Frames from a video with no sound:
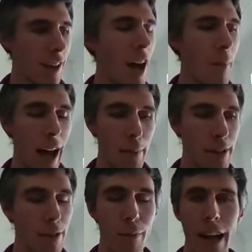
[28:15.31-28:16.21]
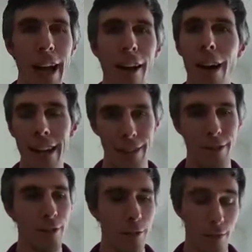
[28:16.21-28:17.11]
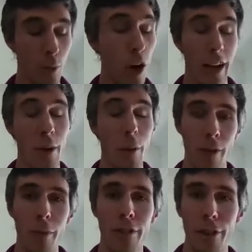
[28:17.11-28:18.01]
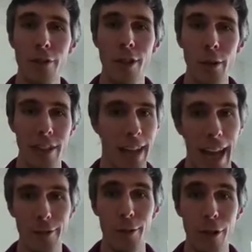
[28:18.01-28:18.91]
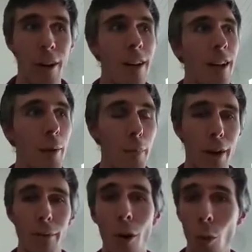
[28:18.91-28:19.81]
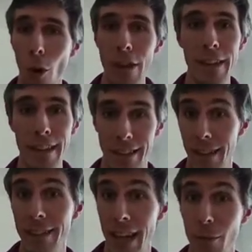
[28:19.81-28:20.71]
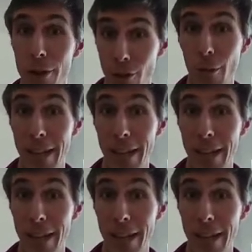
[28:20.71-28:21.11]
I'm happy that my AI can work out whether my photo is a cat or not, but I'm not worried that it's going to take my job